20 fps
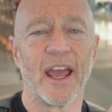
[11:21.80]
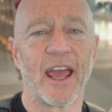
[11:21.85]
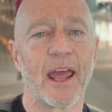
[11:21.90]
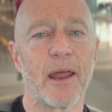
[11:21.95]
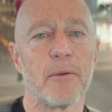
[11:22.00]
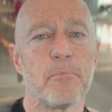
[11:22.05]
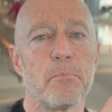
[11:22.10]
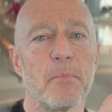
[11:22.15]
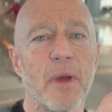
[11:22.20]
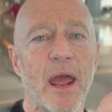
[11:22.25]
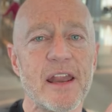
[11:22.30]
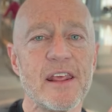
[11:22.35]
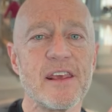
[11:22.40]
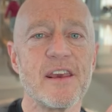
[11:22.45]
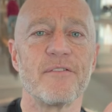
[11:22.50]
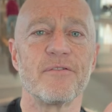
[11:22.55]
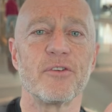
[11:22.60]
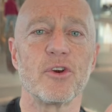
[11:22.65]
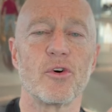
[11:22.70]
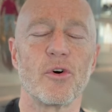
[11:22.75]
and many
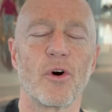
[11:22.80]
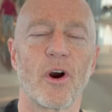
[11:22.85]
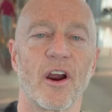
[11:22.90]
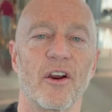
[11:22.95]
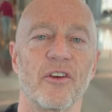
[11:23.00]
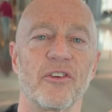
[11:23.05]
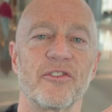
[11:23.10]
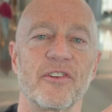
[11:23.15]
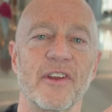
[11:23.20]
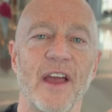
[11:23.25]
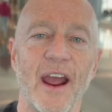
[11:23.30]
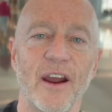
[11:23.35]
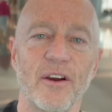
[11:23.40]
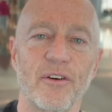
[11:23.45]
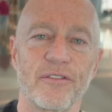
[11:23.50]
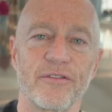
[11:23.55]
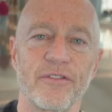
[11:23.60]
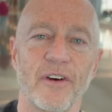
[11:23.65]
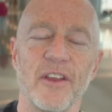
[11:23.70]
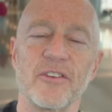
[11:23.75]
of you are
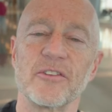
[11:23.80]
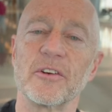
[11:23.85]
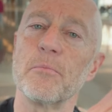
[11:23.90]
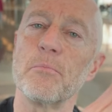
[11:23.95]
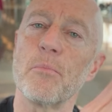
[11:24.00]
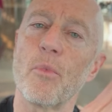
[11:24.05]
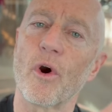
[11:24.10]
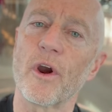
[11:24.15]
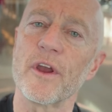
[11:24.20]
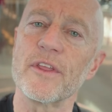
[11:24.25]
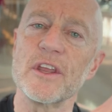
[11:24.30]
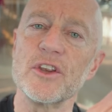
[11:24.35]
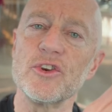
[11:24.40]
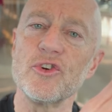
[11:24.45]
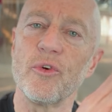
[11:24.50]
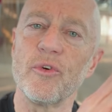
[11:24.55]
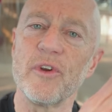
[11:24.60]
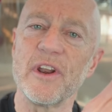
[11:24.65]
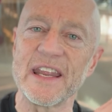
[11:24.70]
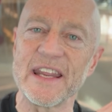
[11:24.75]
sacrificing more than
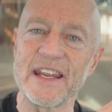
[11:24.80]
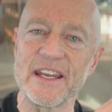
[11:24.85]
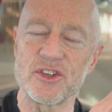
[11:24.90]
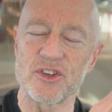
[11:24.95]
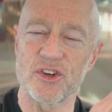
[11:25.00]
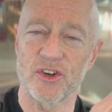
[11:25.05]
you need